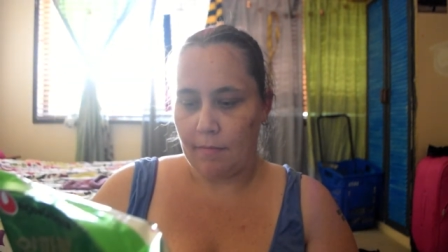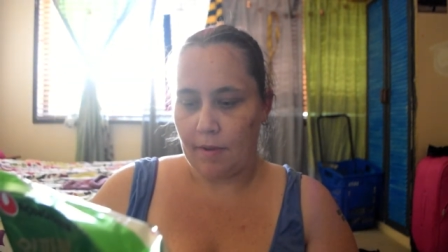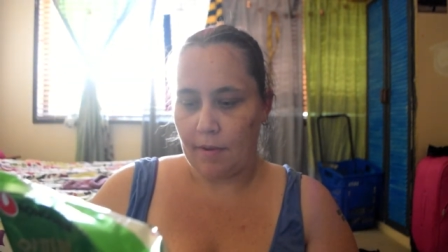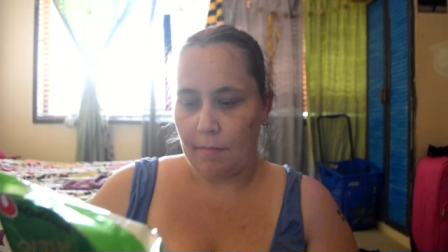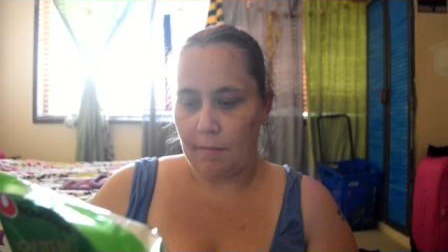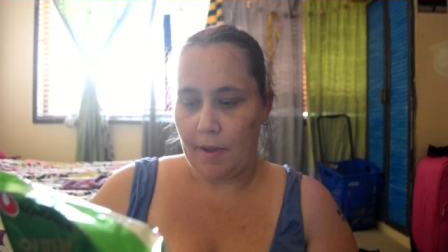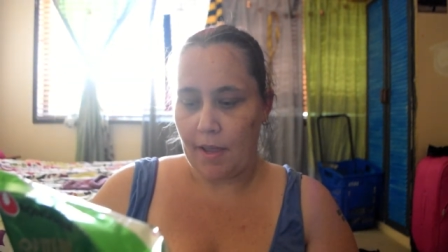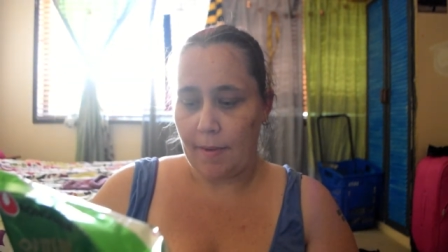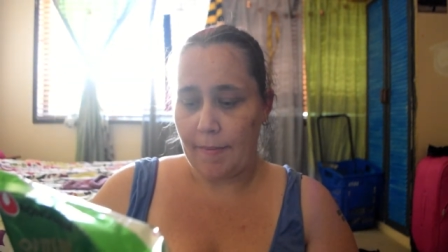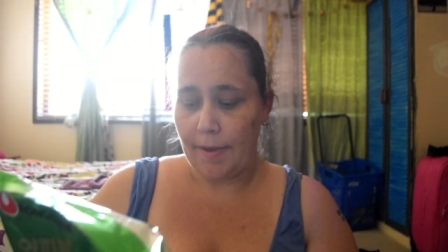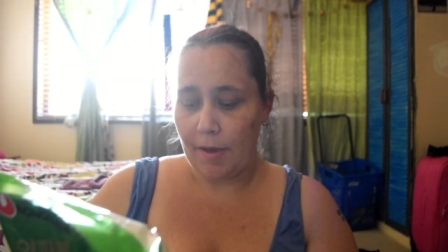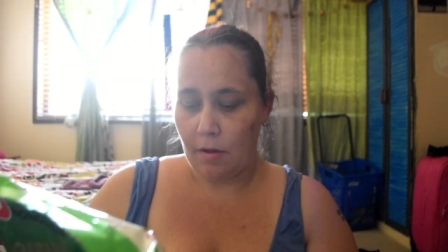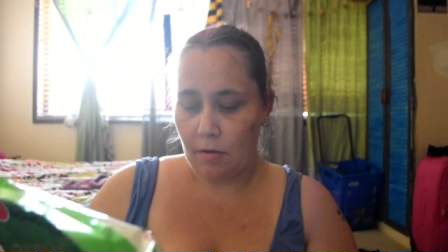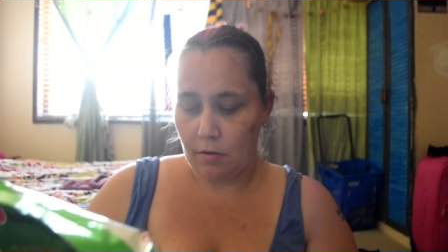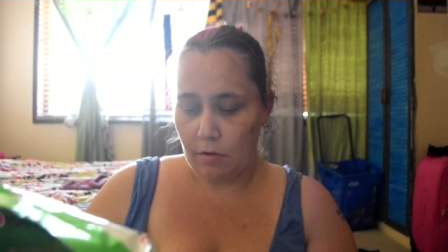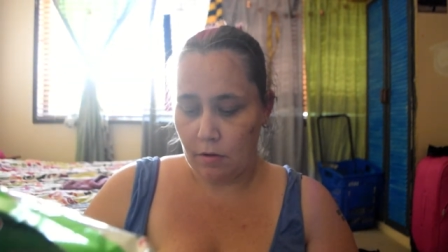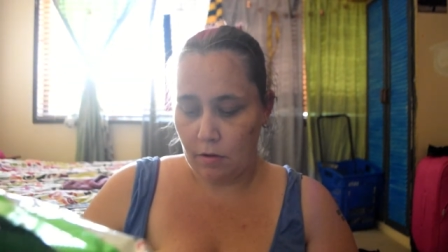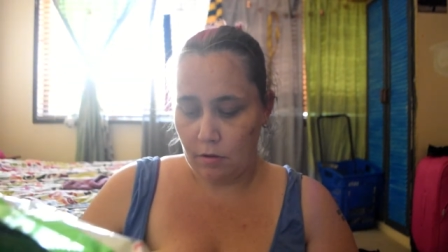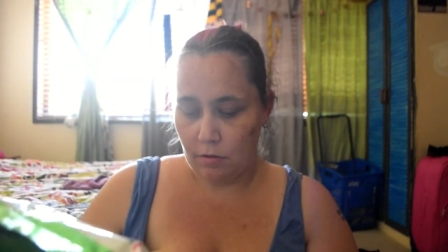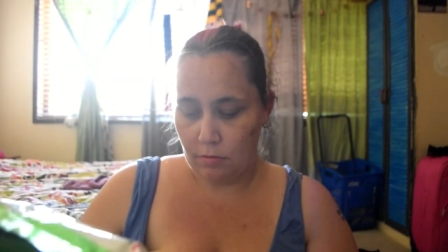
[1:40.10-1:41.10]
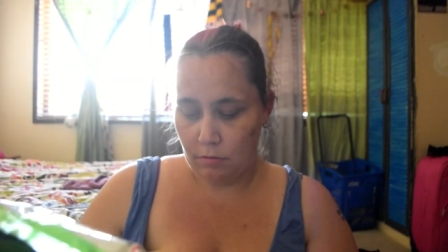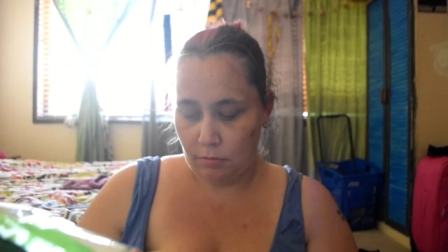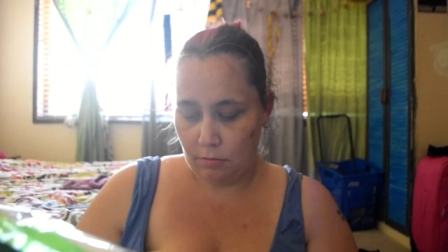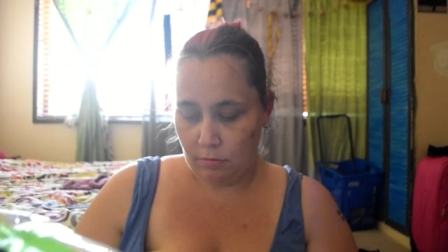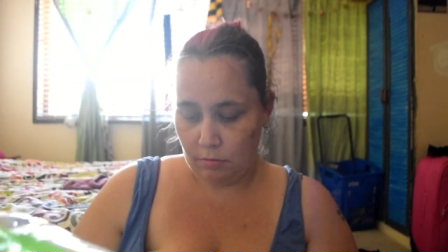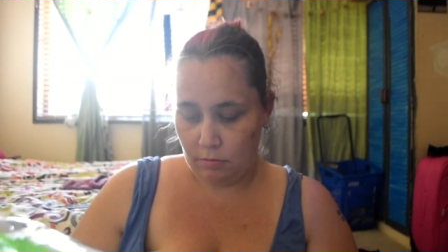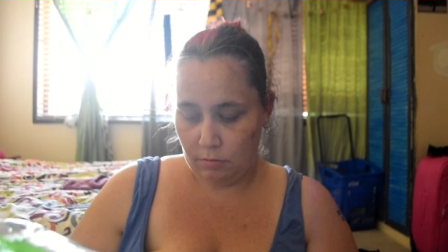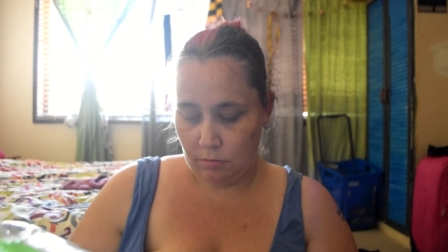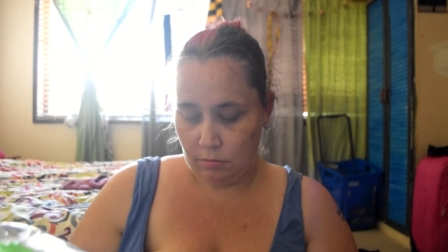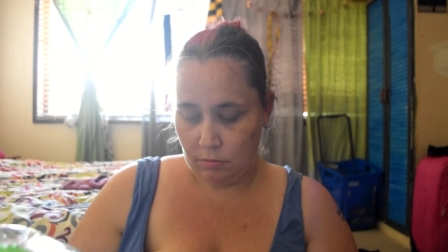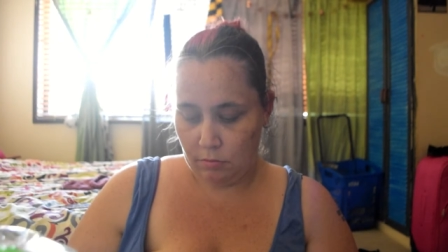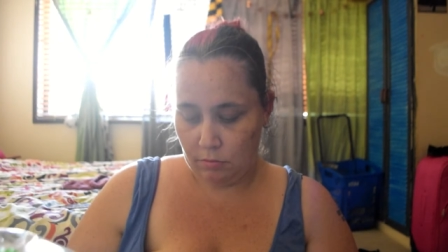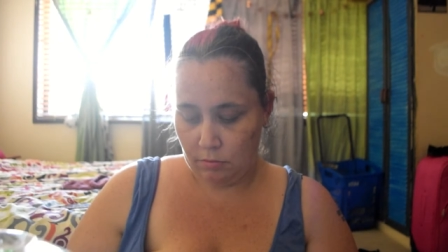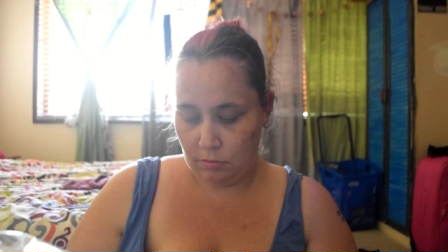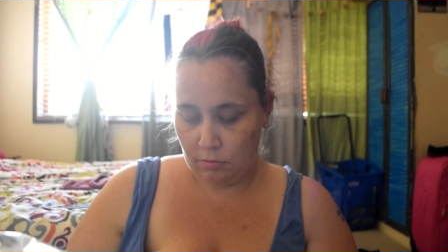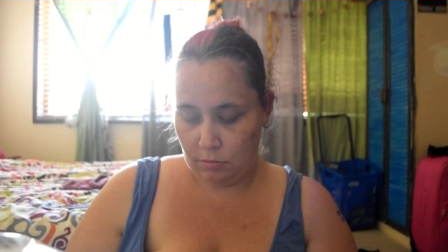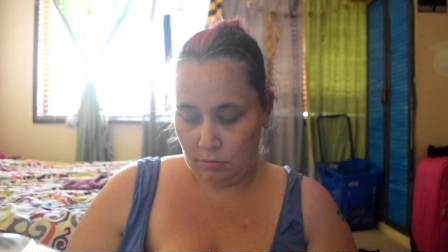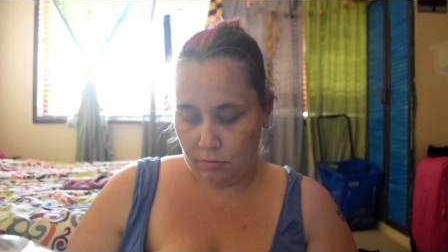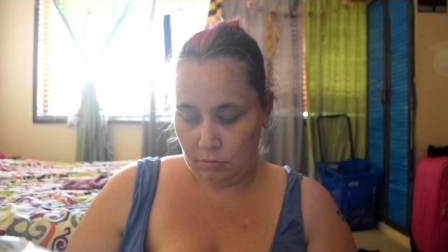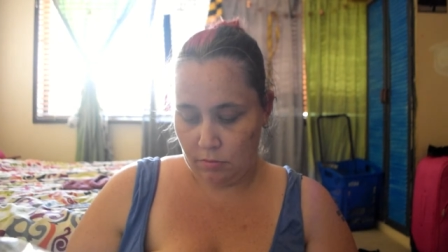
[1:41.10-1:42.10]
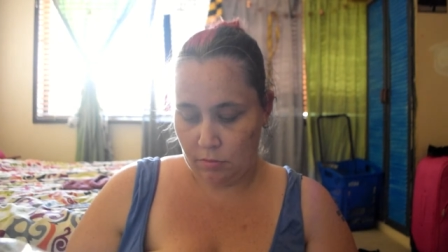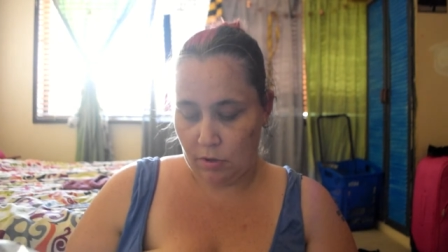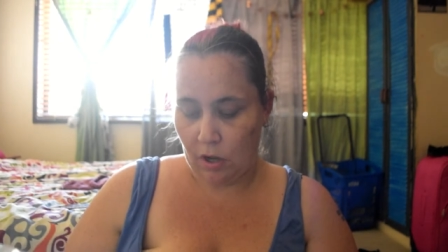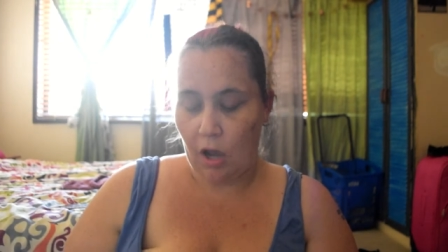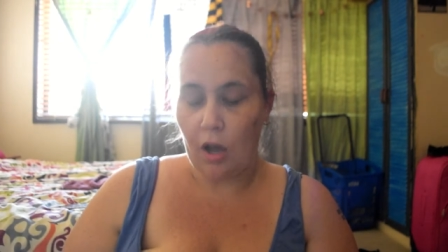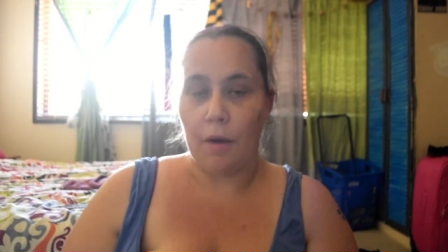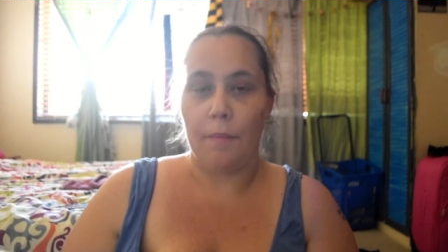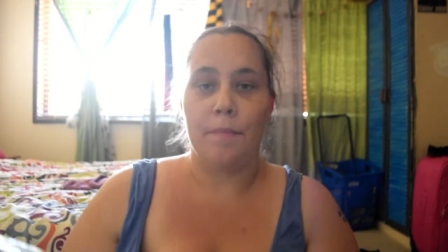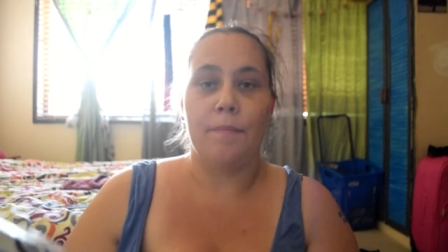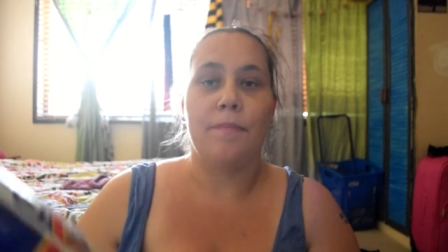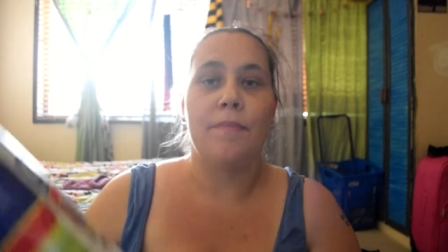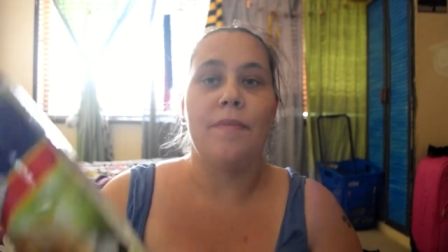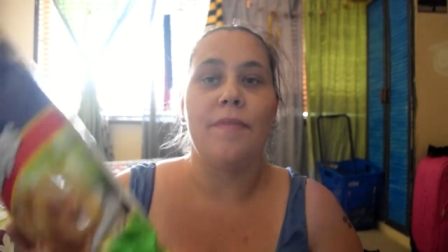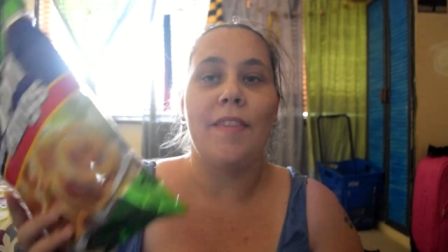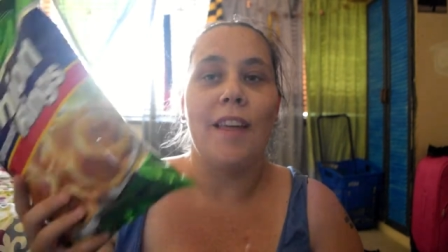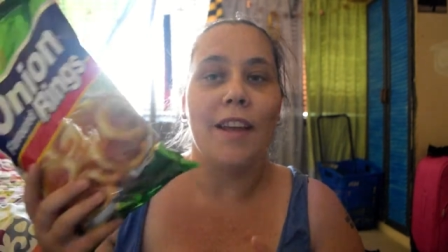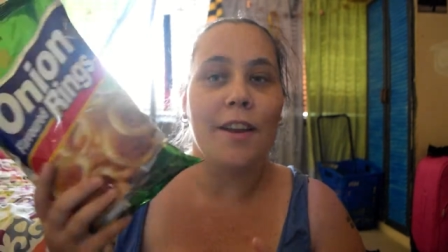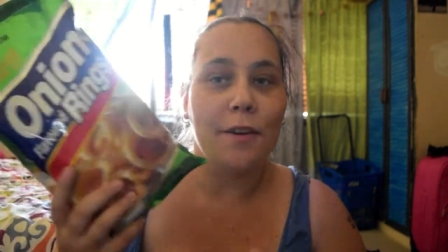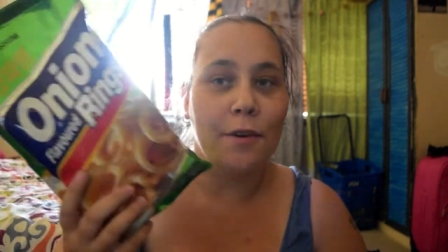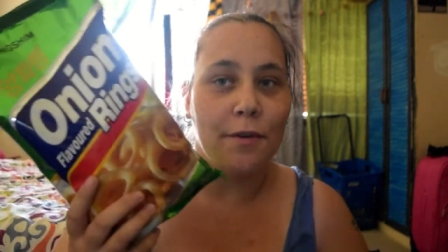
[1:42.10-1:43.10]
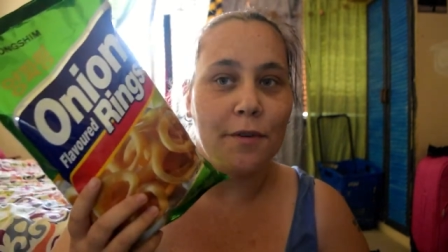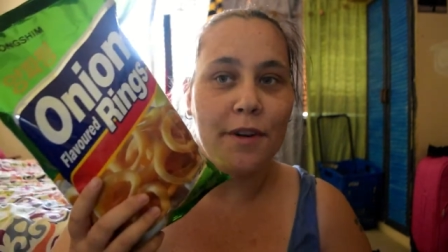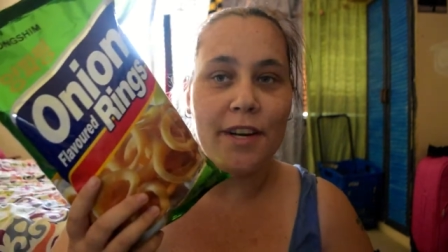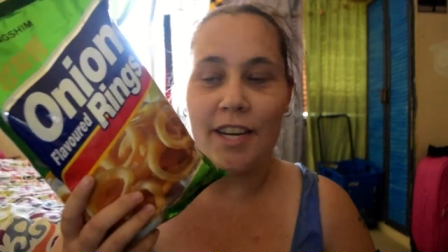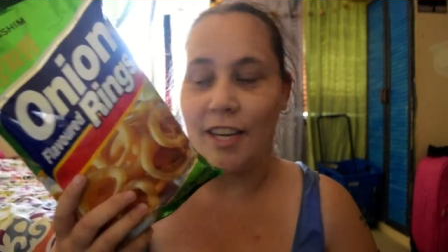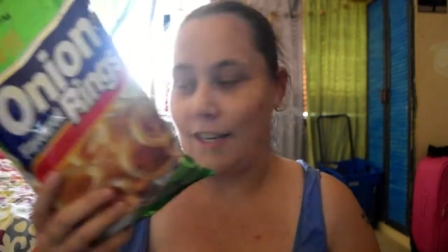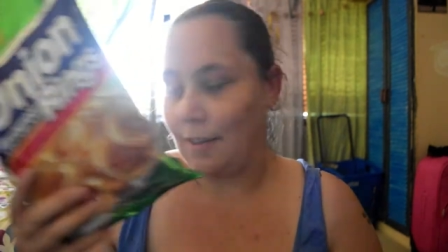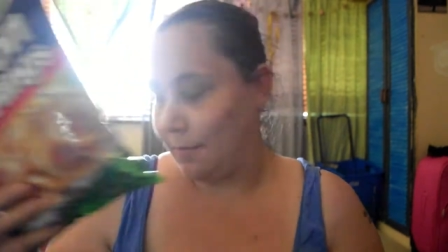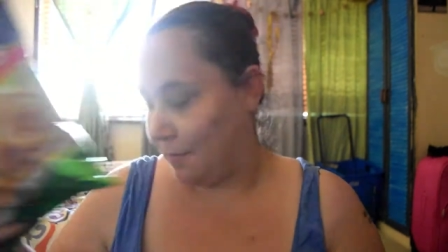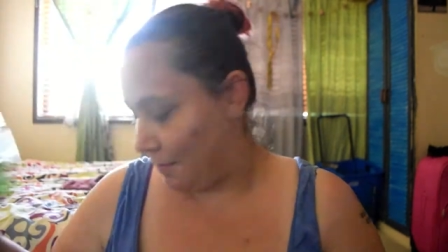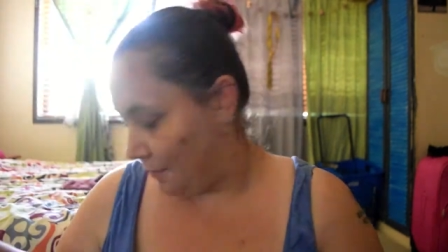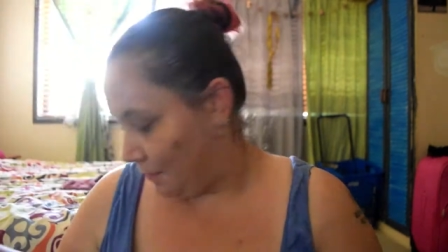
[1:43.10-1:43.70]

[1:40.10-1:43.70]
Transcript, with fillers: maybe Hong Kong. Oh, they're Korean.